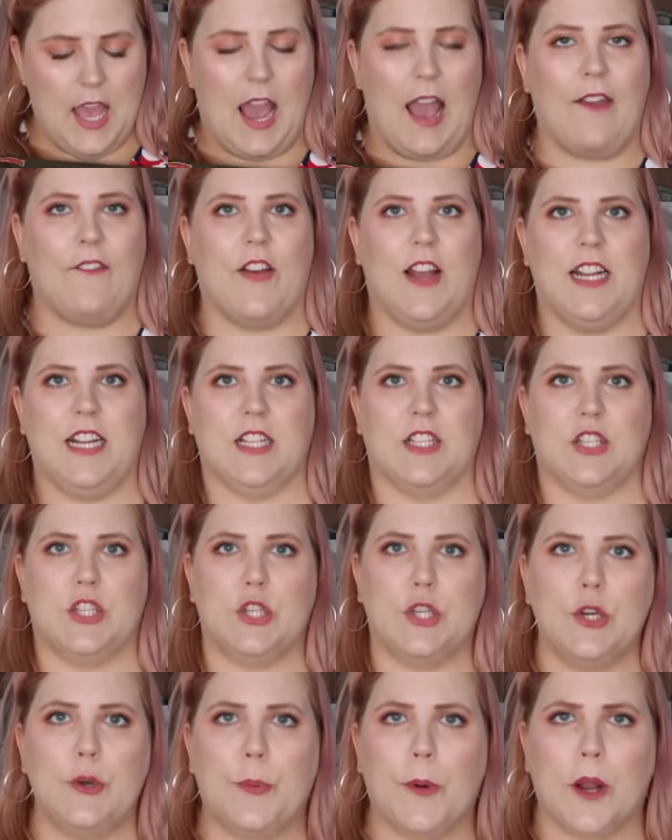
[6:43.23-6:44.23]
I find it
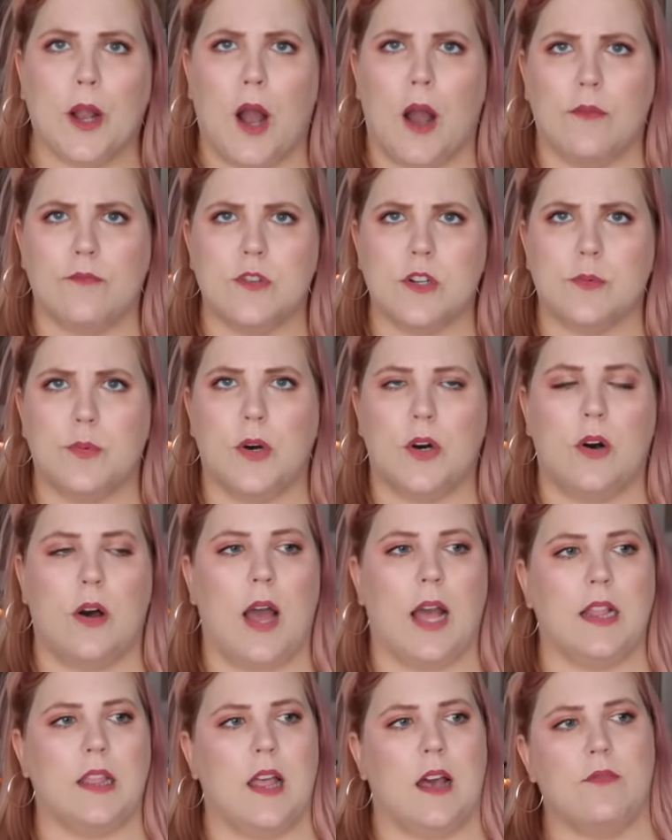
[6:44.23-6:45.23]
super comfortable.
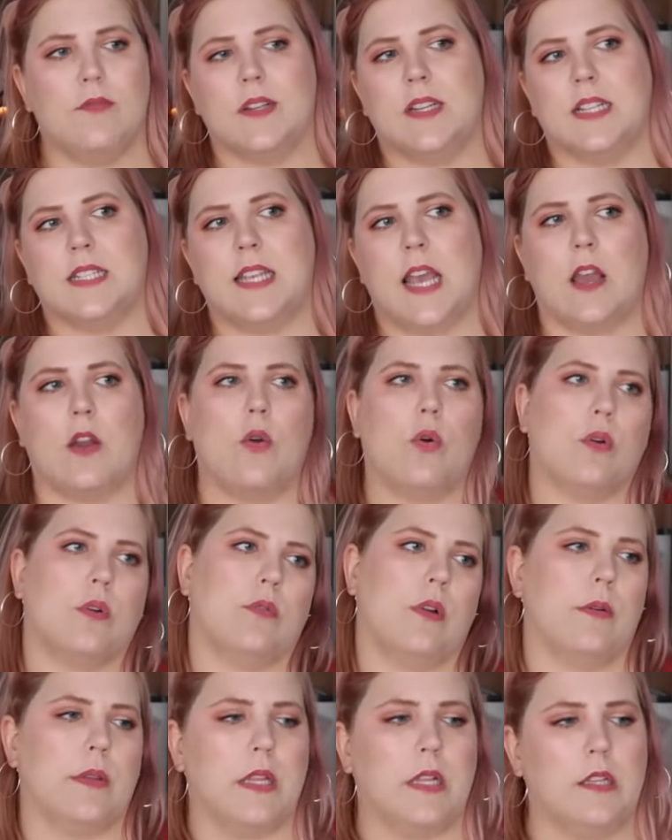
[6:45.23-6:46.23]
I love when it's like
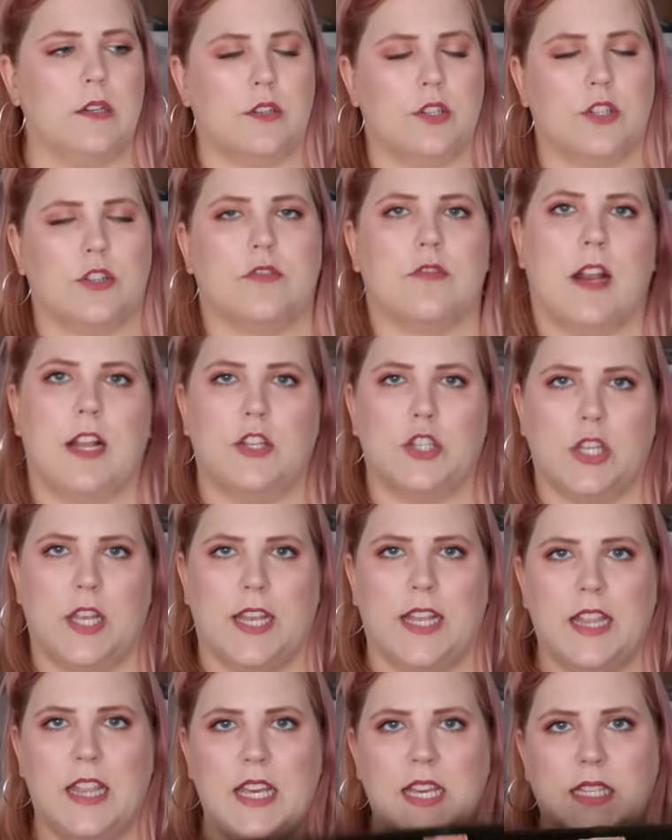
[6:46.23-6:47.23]
corduroy with a little stretch
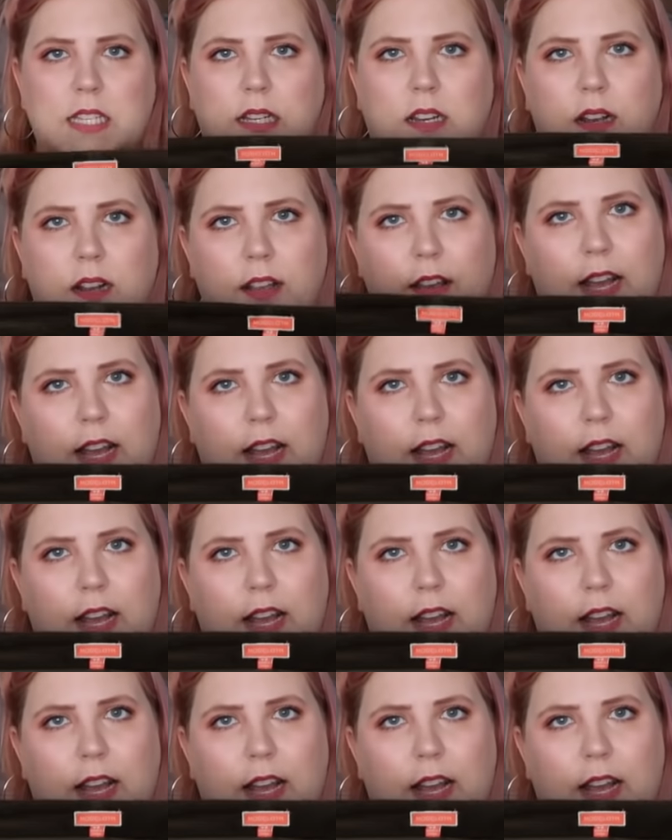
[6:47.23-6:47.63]
like these are.